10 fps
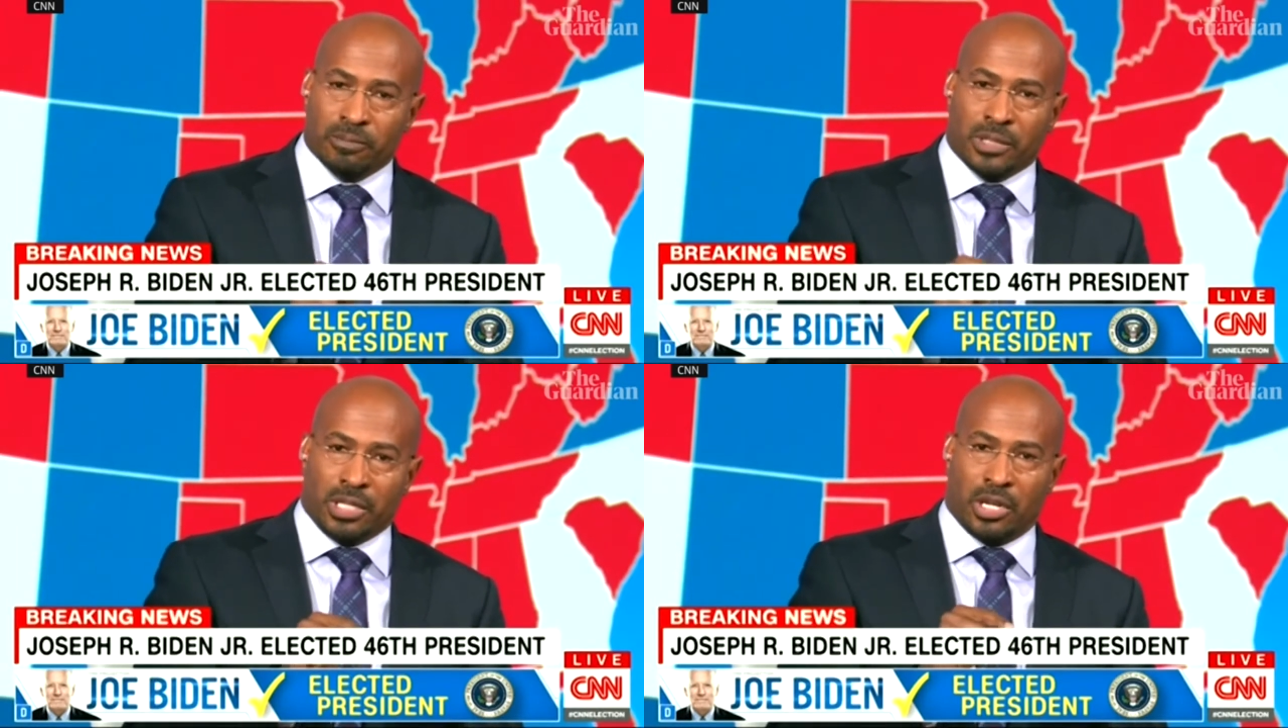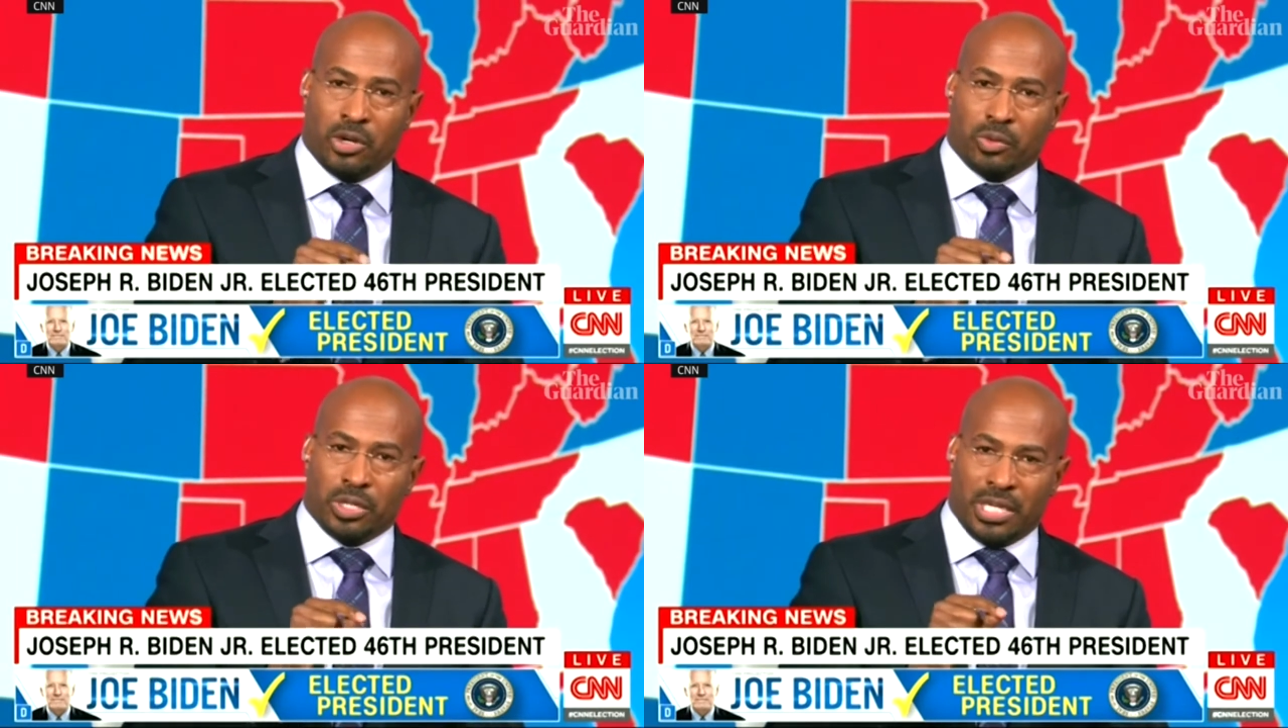You
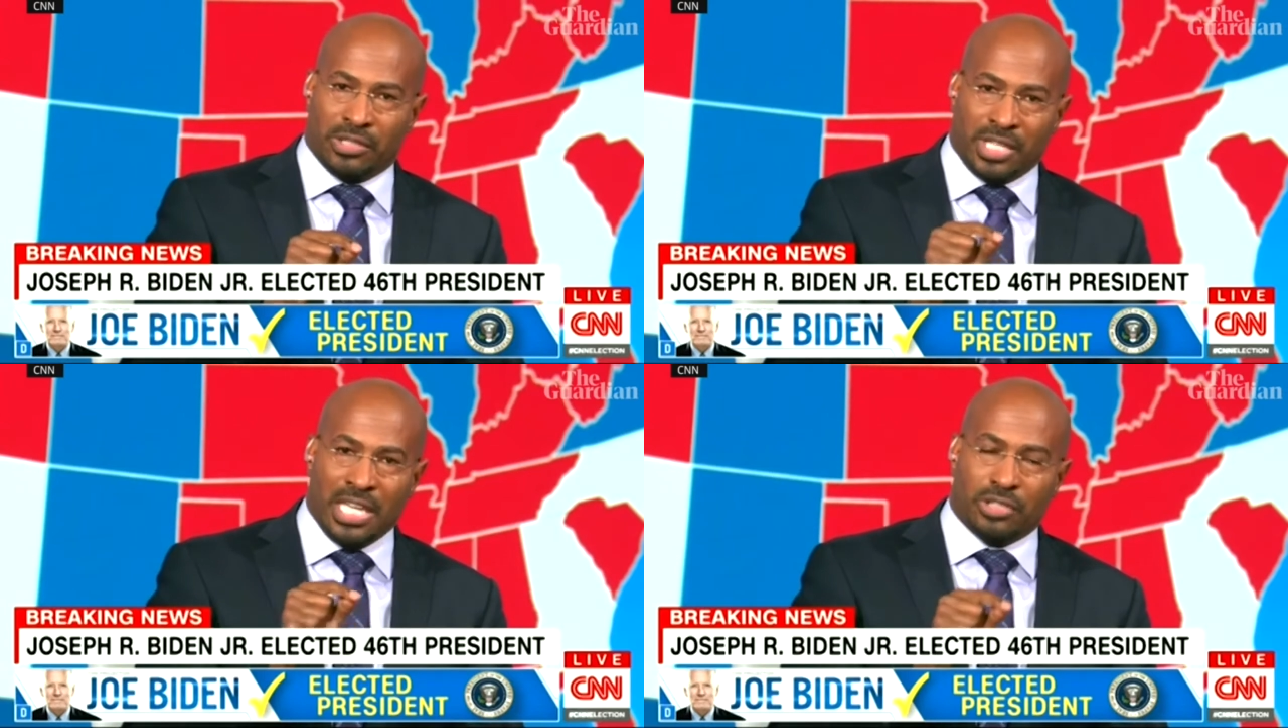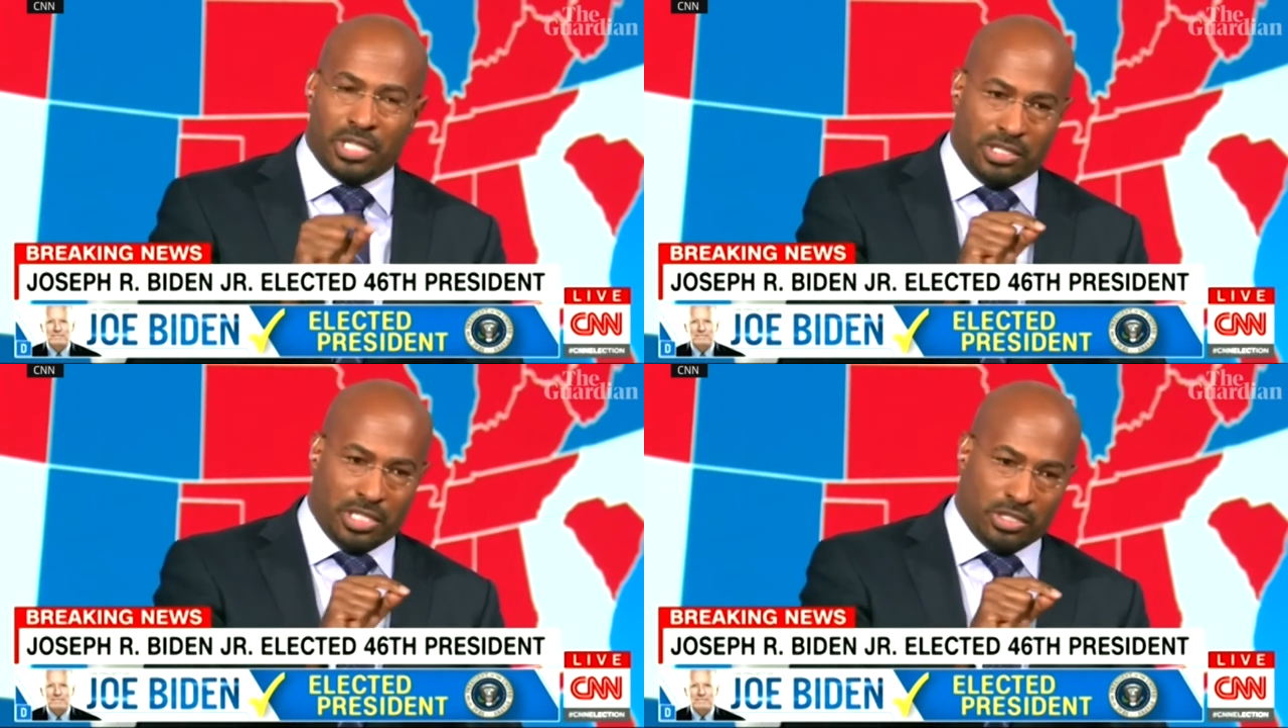know, it's easy
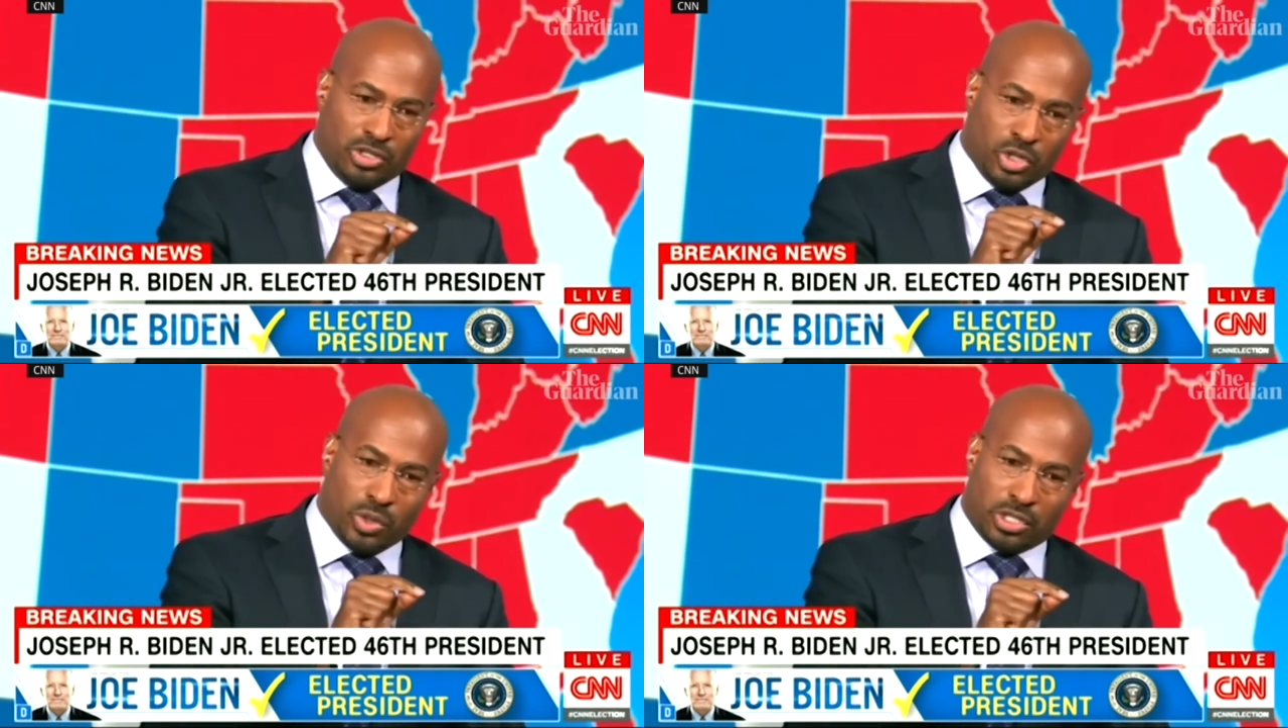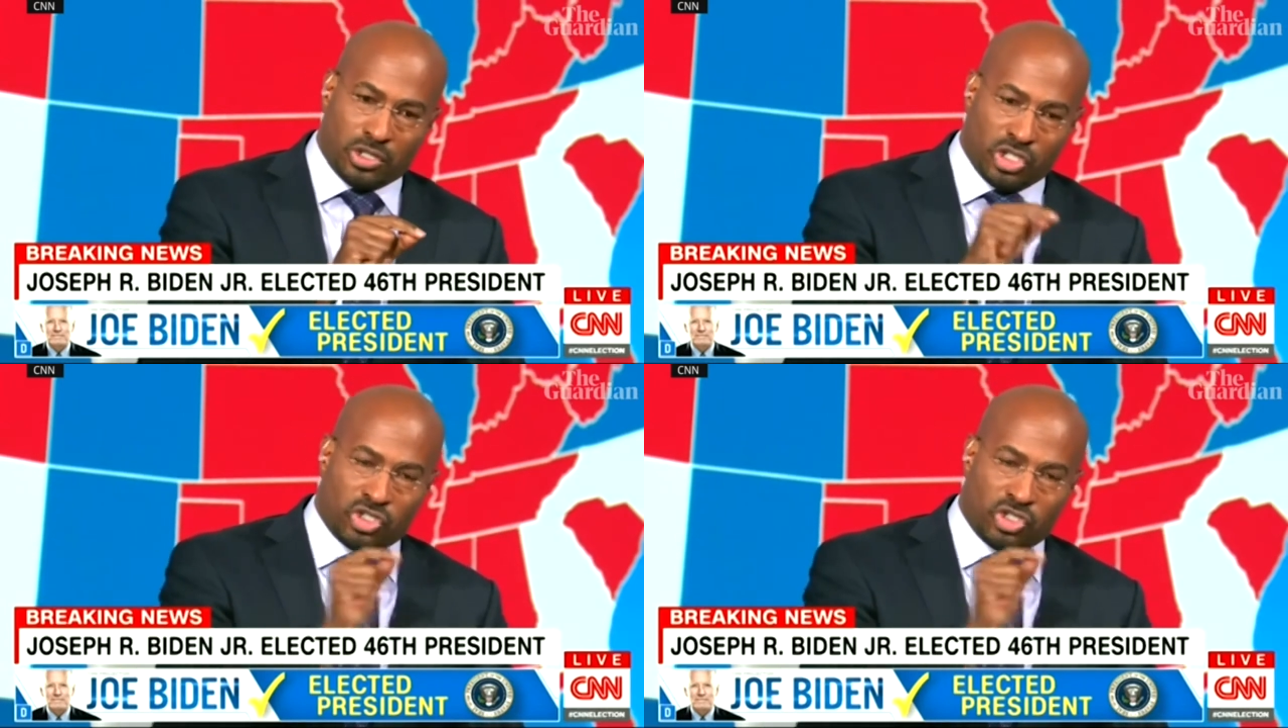to, to, to do it the,